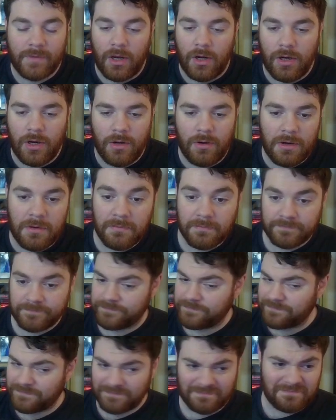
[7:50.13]
Lulu.
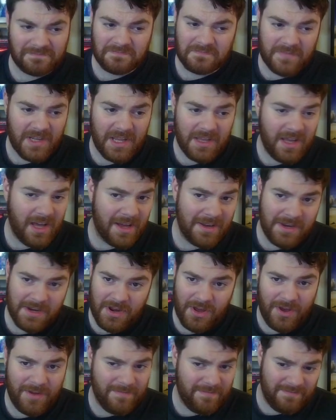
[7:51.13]
Onion
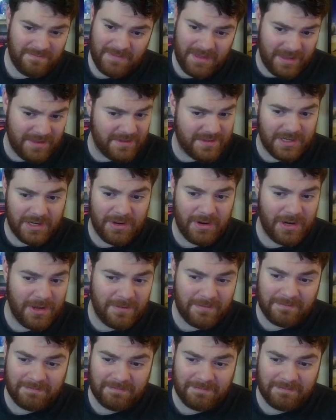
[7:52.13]
Knight into Lulu.